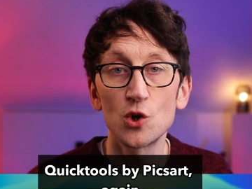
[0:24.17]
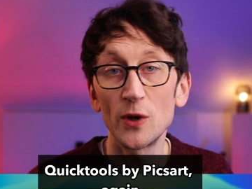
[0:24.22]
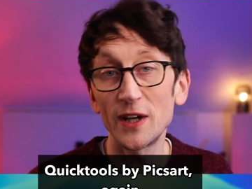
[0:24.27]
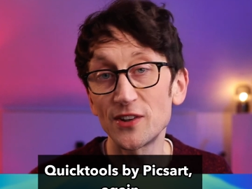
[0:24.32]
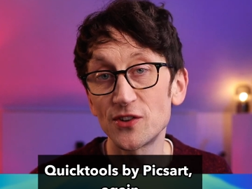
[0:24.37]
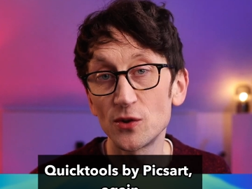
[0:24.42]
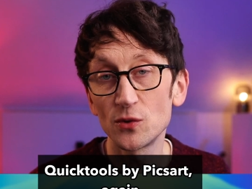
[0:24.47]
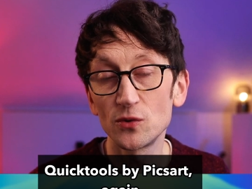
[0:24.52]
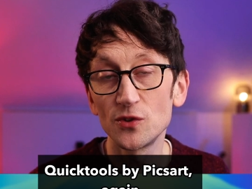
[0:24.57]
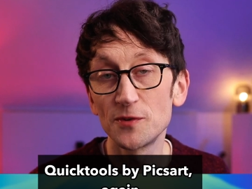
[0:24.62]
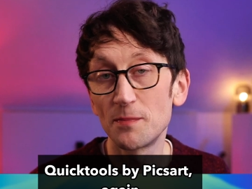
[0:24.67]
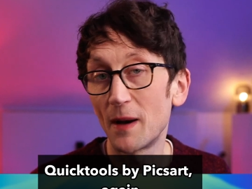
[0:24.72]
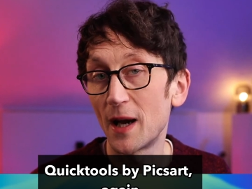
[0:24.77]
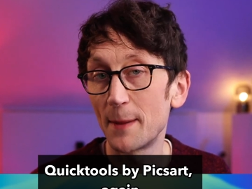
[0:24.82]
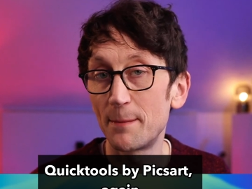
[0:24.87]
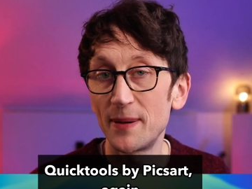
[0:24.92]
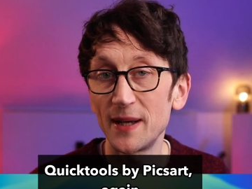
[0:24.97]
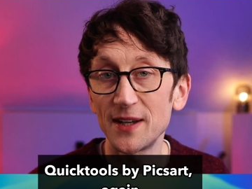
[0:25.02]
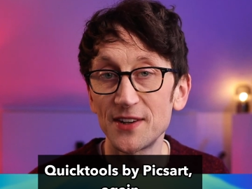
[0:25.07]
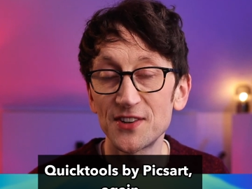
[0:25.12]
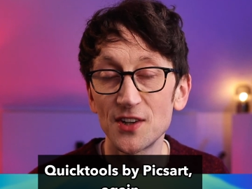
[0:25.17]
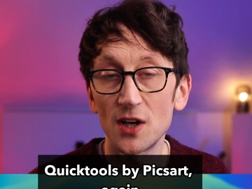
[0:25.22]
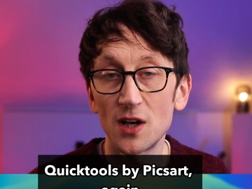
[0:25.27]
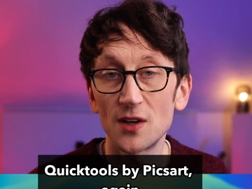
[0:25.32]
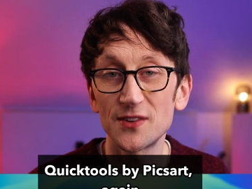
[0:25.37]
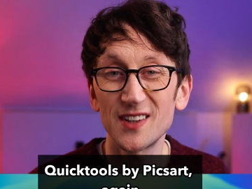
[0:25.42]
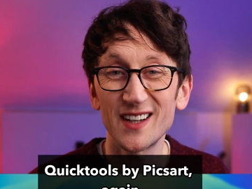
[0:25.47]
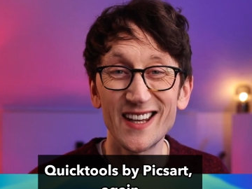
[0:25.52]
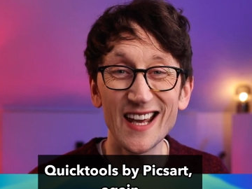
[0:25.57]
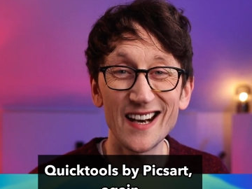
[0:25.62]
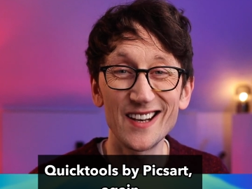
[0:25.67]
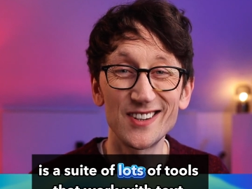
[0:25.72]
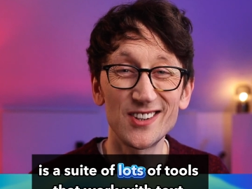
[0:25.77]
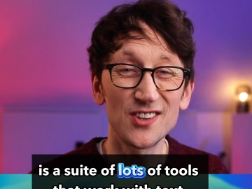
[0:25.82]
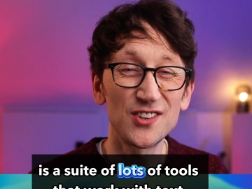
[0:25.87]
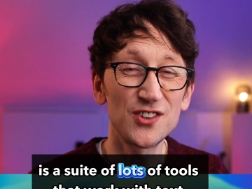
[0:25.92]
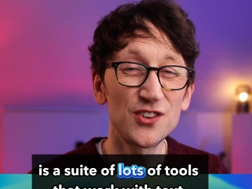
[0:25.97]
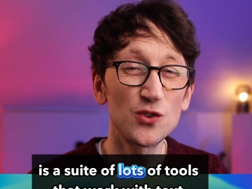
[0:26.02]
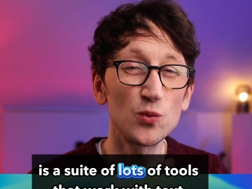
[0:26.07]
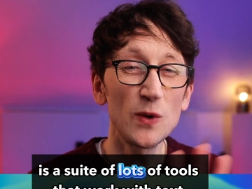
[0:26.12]
Quick Tools by PixArt, again, is a
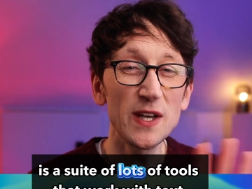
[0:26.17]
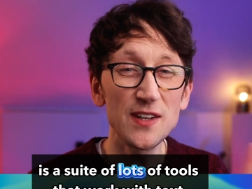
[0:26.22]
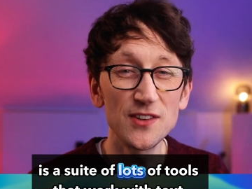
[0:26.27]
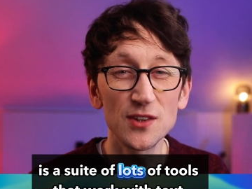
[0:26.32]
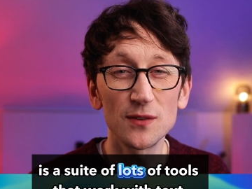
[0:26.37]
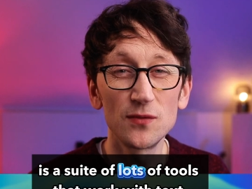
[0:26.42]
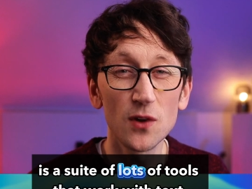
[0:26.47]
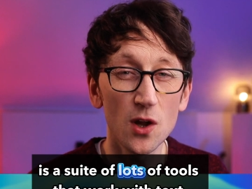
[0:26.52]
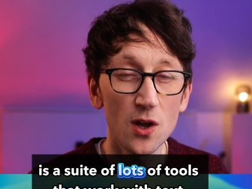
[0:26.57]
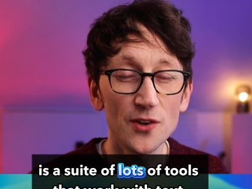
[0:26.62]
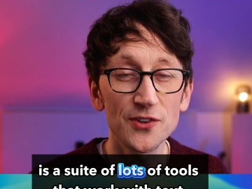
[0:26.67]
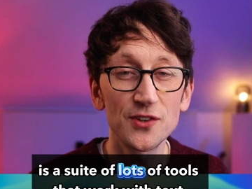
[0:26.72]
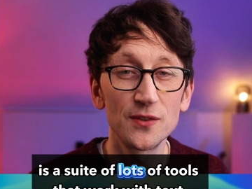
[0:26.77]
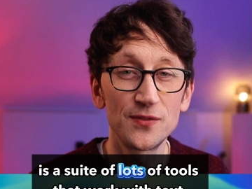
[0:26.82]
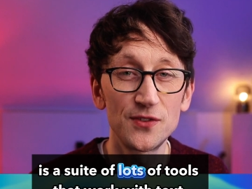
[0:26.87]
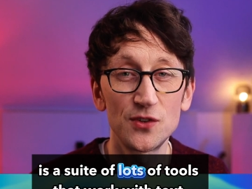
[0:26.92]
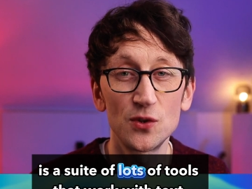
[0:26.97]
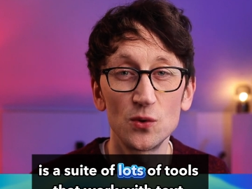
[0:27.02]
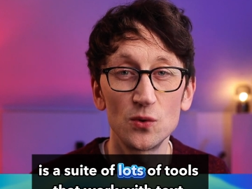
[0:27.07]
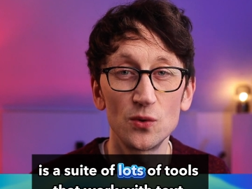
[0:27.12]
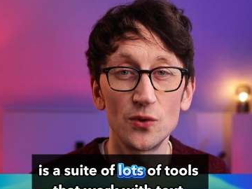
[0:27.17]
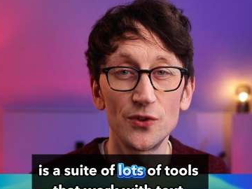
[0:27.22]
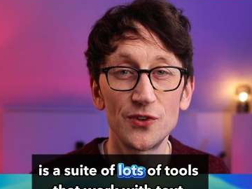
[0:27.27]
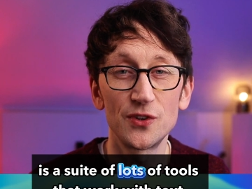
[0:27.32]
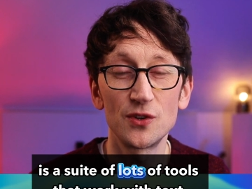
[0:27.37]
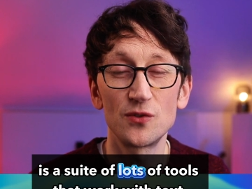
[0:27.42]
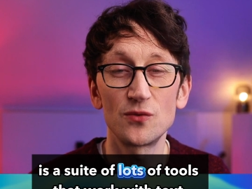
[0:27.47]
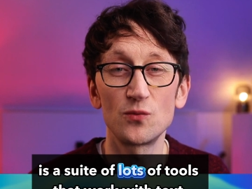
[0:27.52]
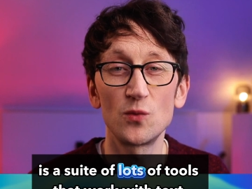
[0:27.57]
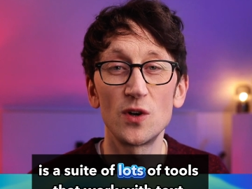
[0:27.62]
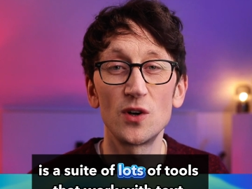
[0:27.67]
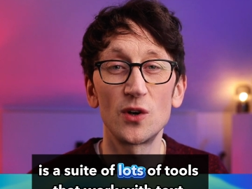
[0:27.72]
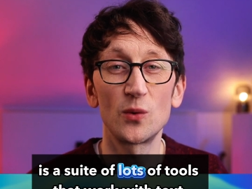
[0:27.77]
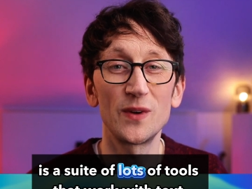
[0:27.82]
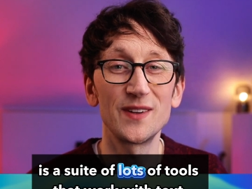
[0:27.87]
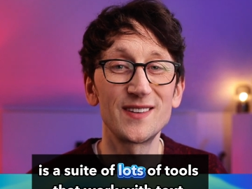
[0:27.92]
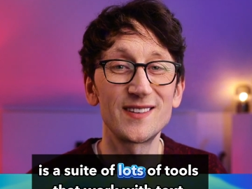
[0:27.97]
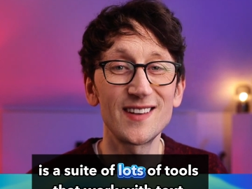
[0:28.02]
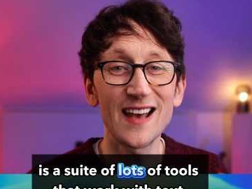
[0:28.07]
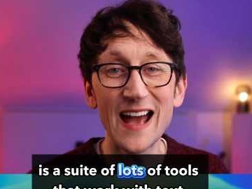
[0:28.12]
suite of lots of tools that work
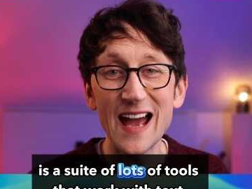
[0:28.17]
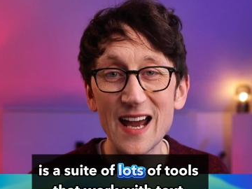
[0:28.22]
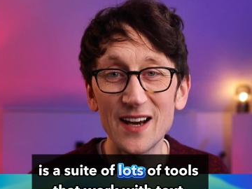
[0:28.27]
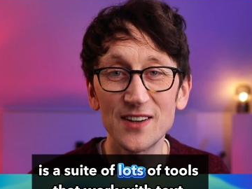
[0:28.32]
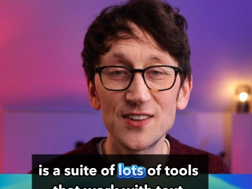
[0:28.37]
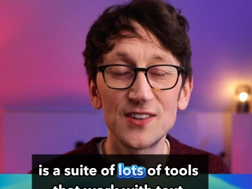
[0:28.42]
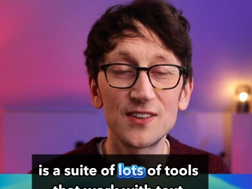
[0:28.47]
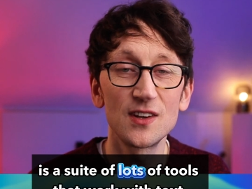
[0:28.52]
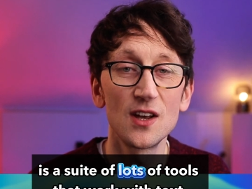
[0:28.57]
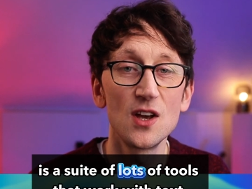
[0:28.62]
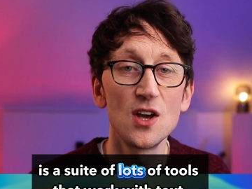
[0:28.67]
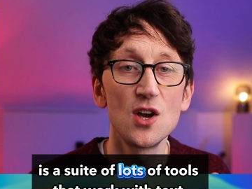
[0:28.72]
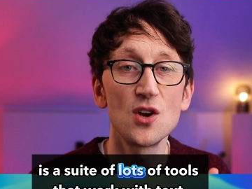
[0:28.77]
with text,